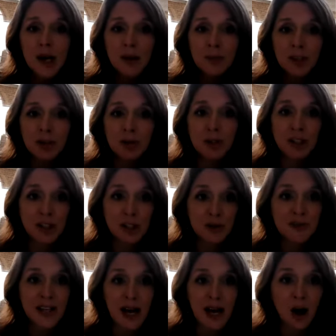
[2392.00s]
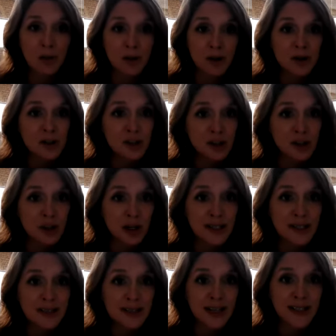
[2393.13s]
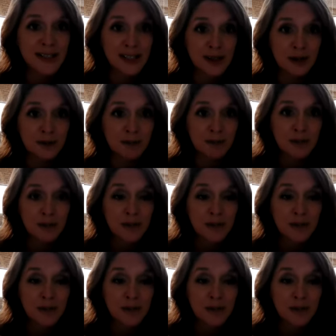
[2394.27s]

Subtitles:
you could use that homeowners insurance addendum,